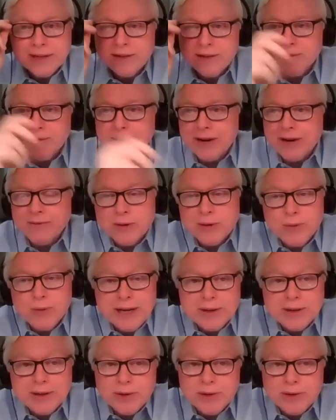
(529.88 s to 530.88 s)
every
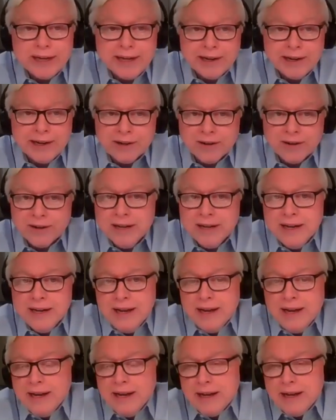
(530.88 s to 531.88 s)
week we hear
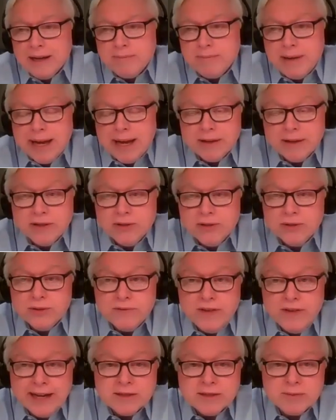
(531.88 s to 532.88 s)
about new
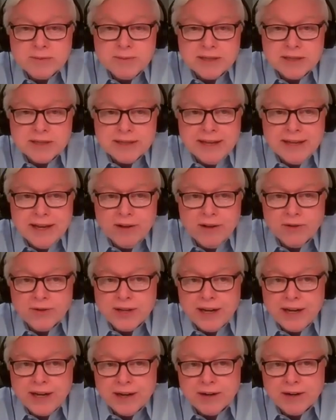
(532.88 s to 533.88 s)
advancements in
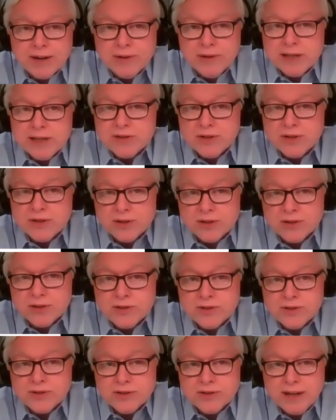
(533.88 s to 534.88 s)
healthcare
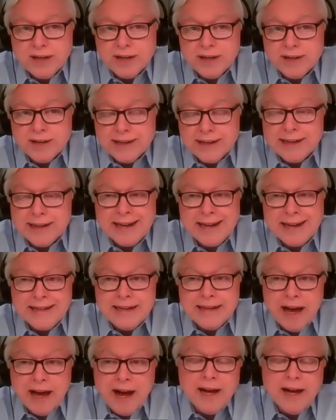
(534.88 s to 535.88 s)
research in a
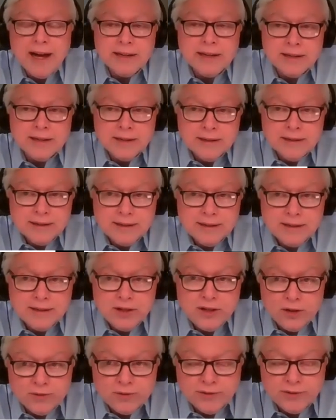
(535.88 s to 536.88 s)

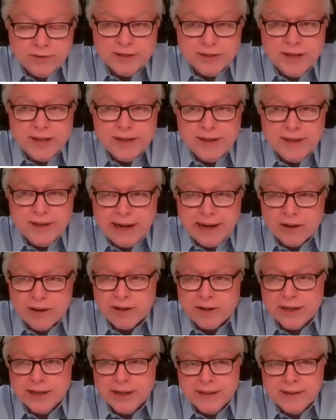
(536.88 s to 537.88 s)
non-COVID
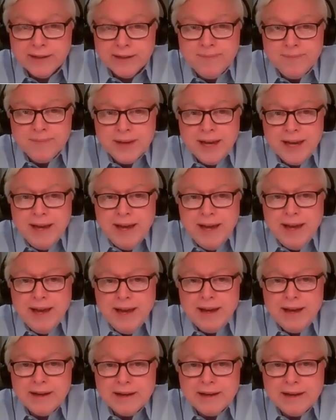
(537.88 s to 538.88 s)
area
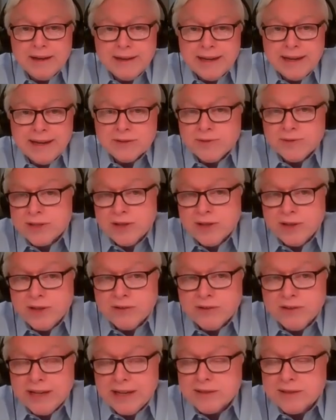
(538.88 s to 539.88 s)
as a result
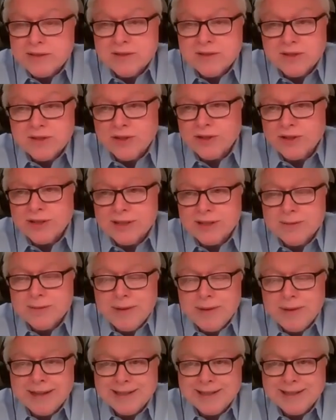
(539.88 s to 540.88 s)
of lessons learned in the
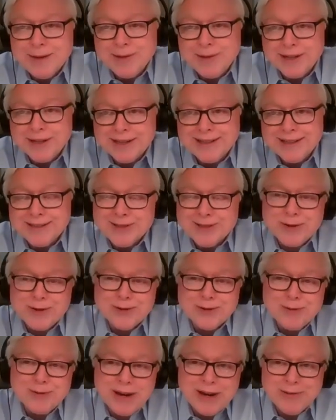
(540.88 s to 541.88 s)
pandemic. And so
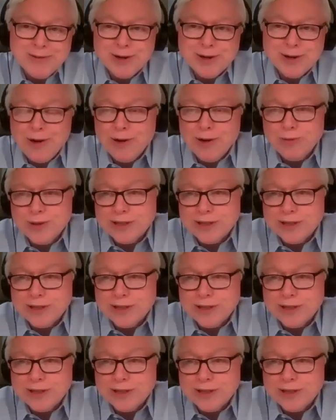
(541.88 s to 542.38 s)
you may recall we